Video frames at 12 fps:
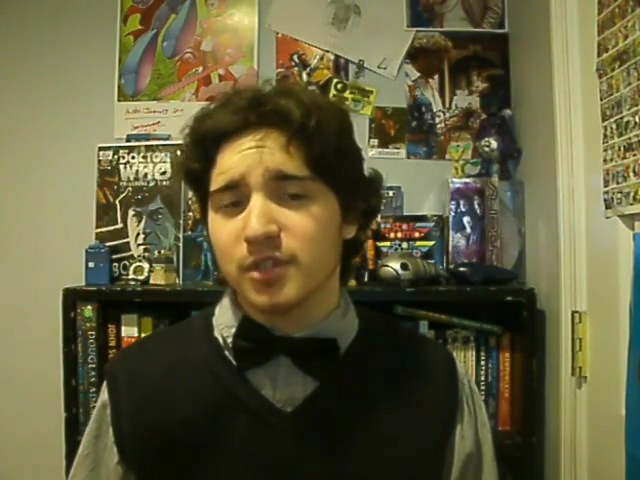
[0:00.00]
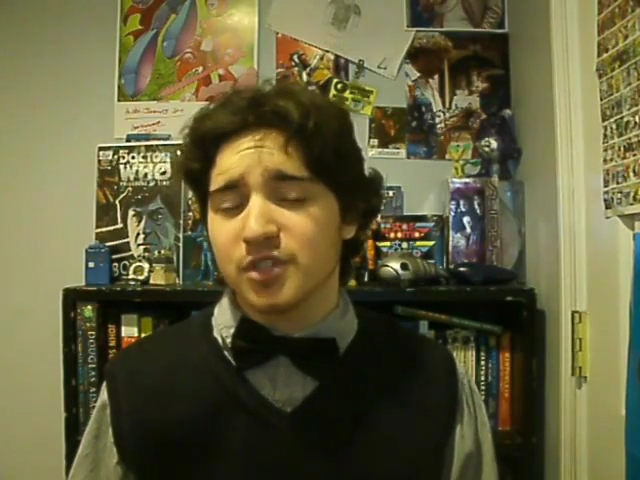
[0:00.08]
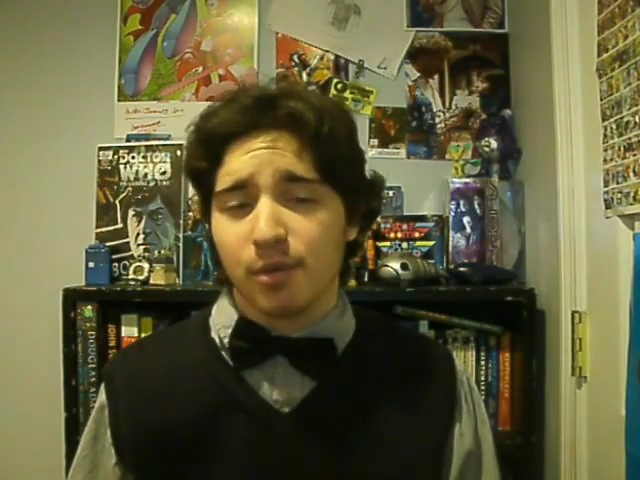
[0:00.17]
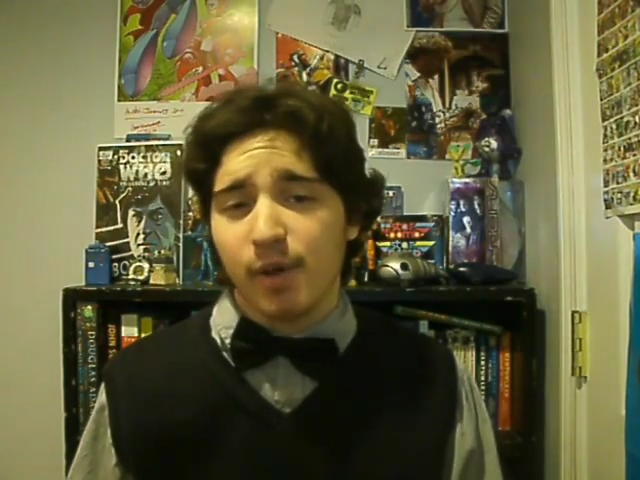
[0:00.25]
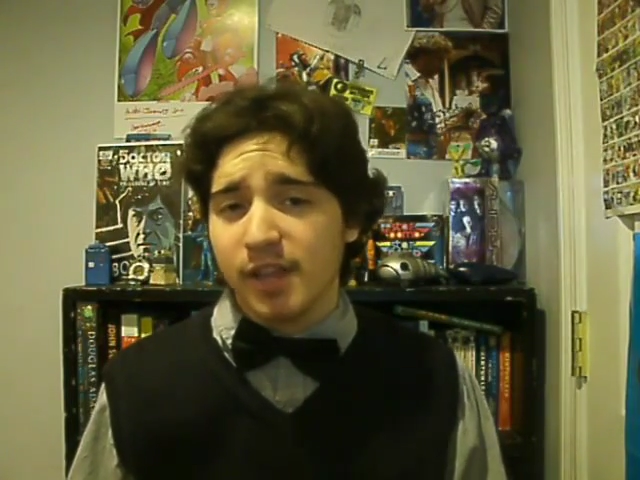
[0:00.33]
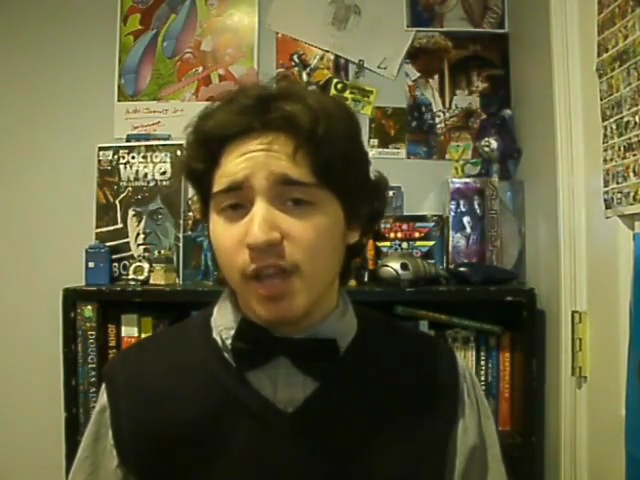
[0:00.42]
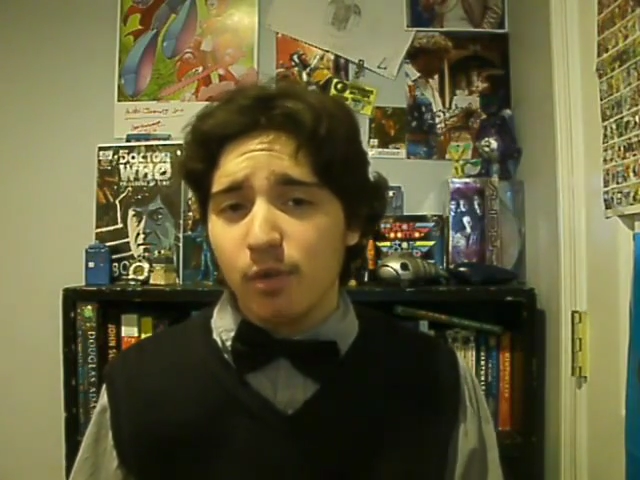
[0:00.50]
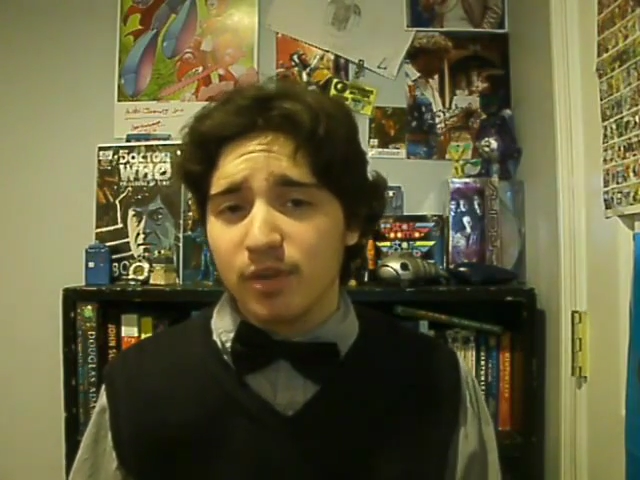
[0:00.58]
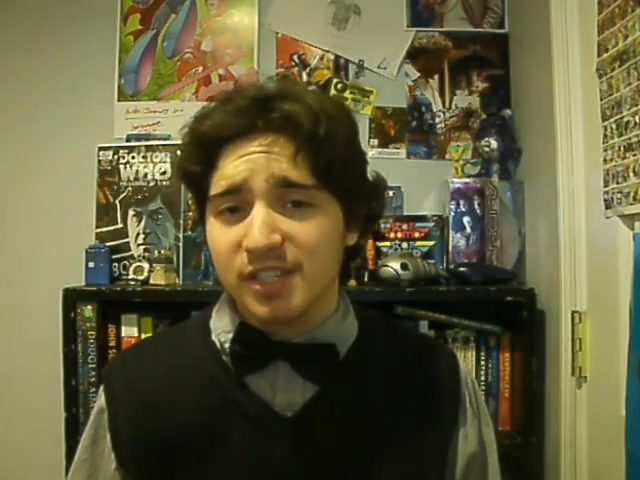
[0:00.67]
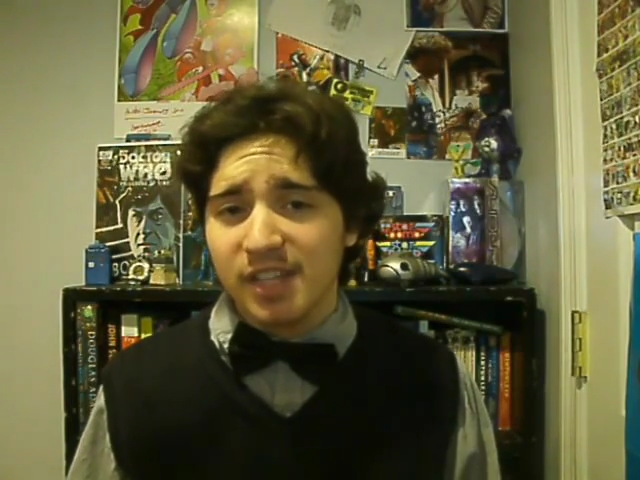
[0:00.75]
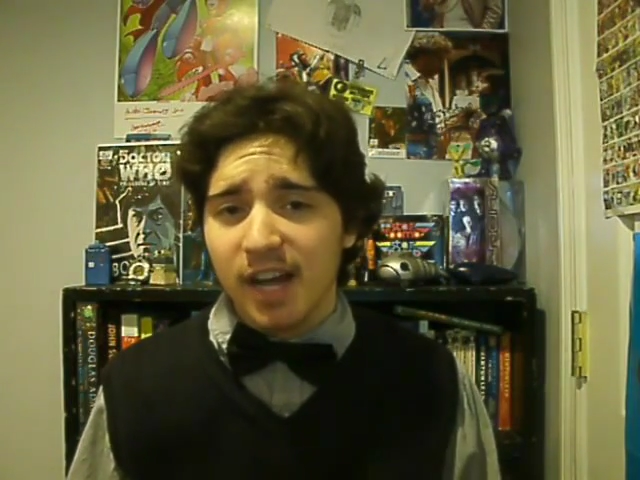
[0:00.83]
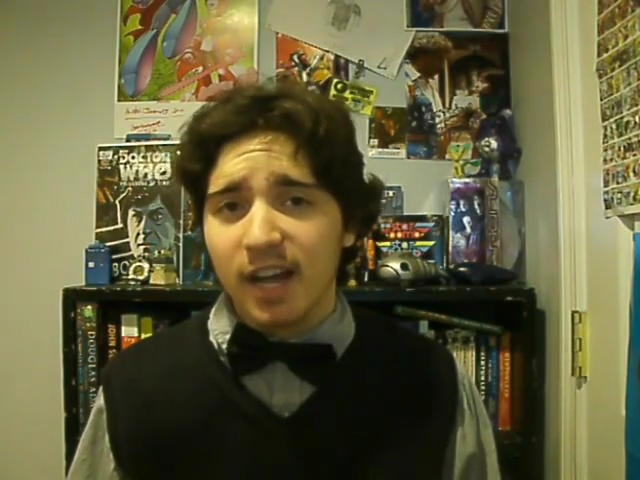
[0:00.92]
so I know
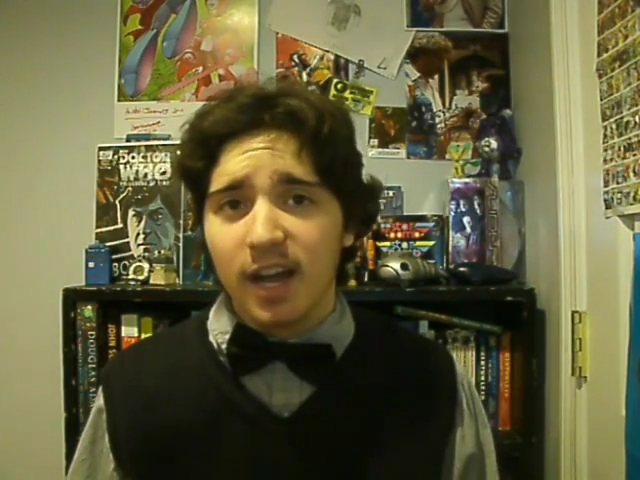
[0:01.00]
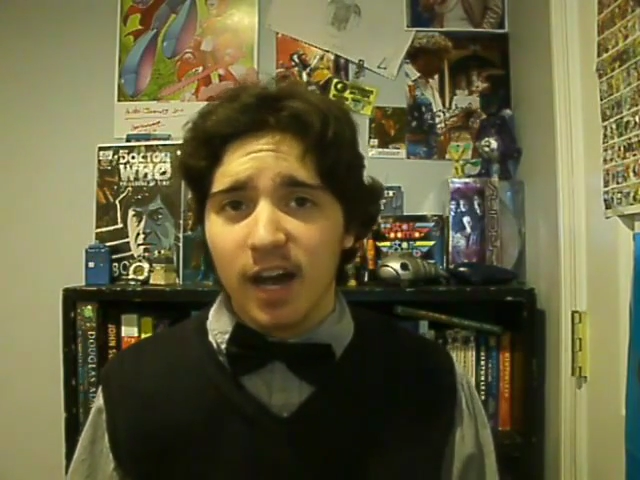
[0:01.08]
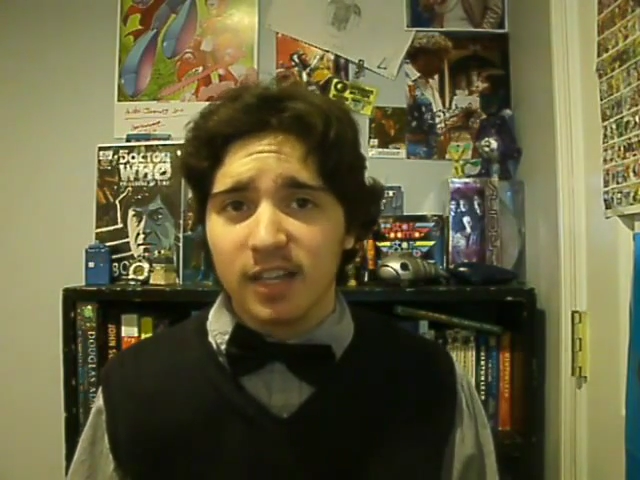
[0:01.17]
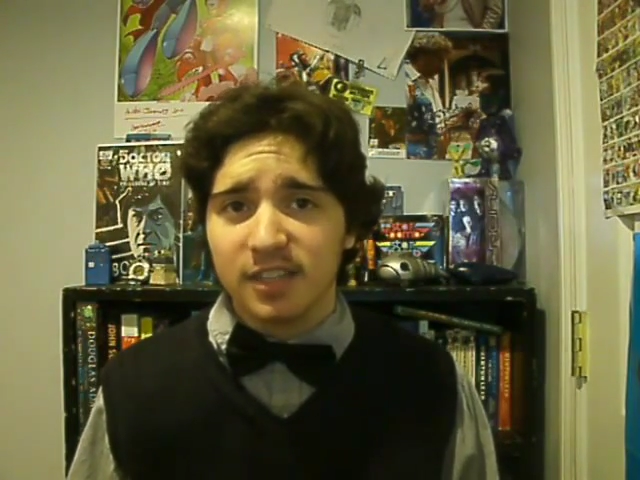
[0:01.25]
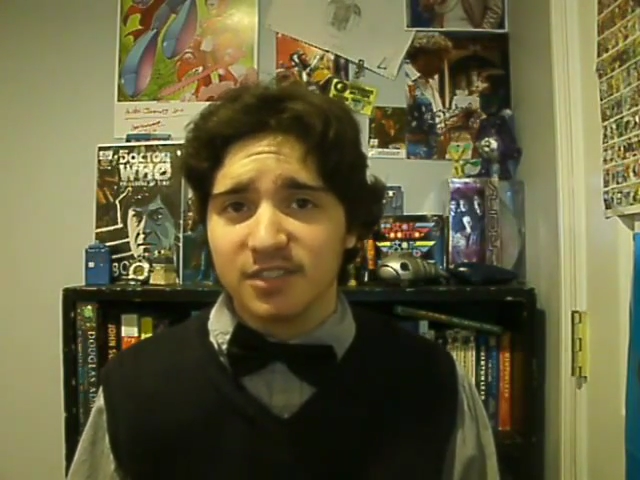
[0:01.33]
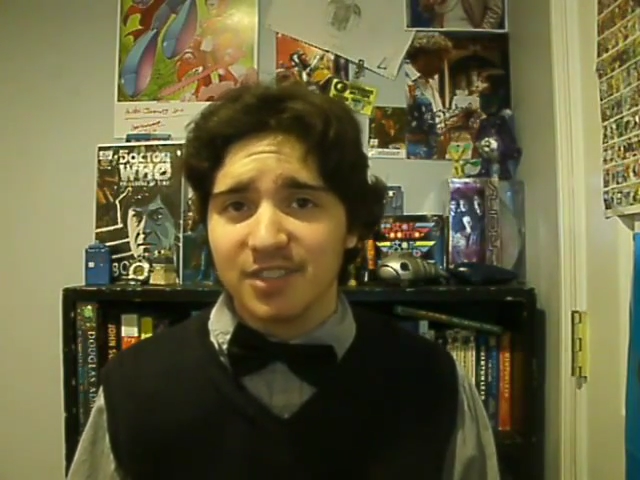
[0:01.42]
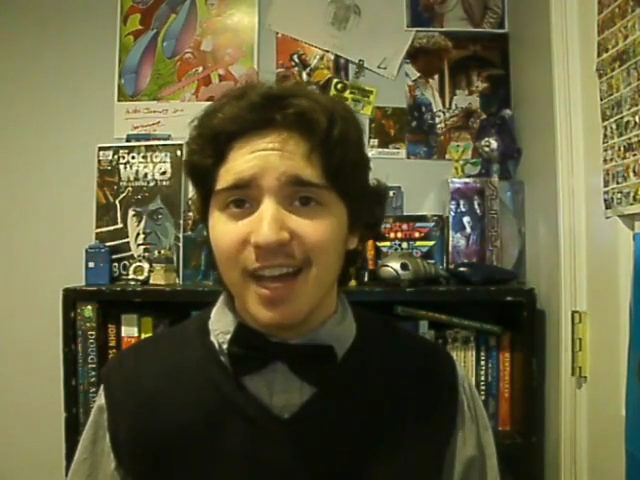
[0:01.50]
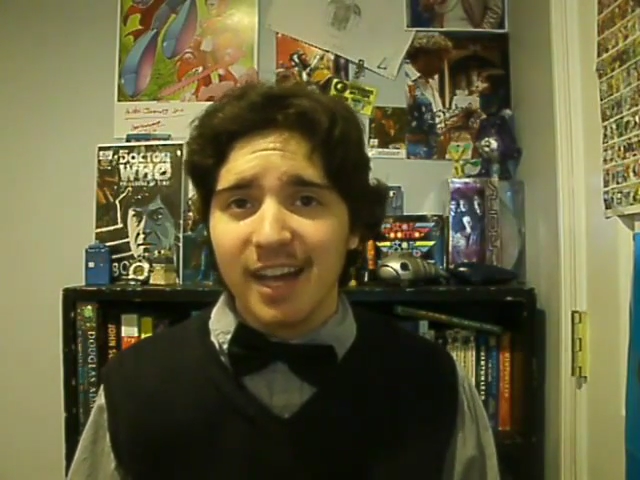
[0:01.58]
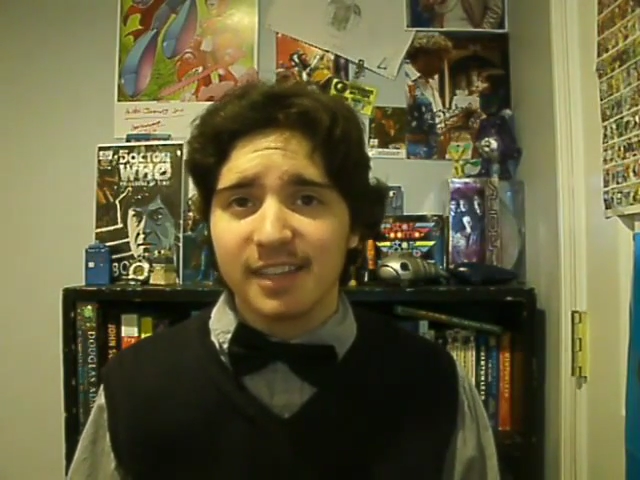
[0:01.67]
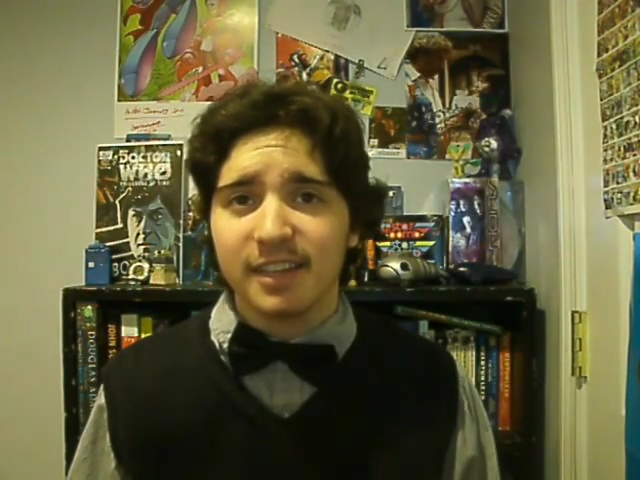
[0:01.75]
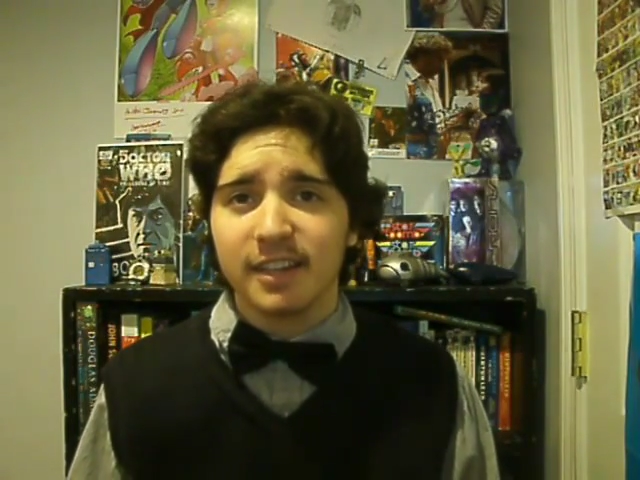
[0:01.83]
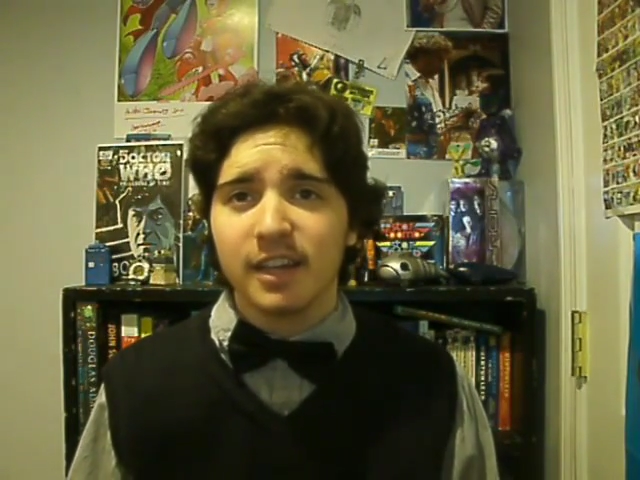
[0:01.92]
it's not Colin's
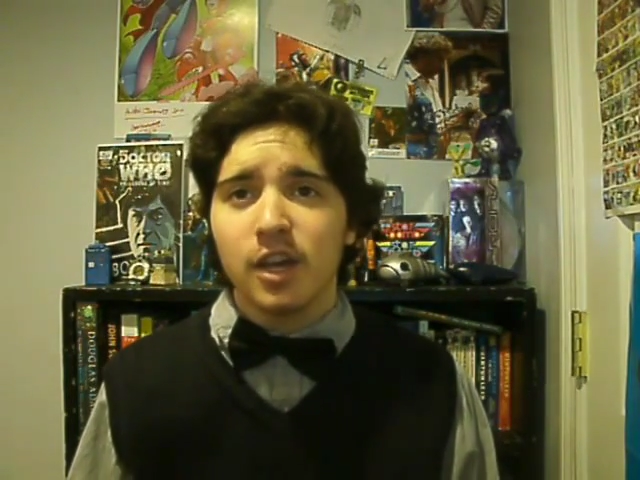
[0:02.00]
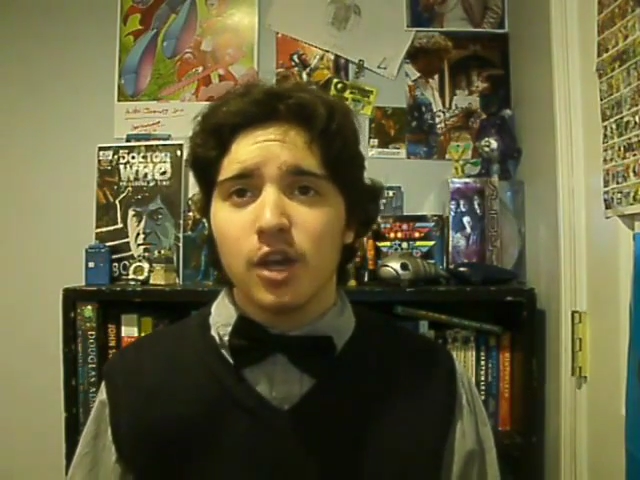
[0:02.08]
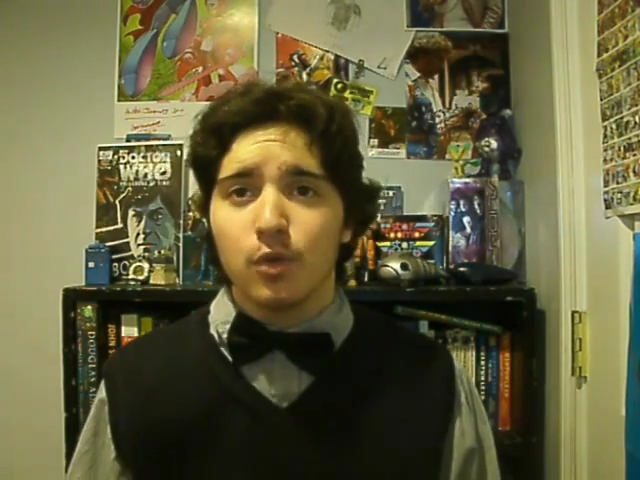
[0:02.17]
acting,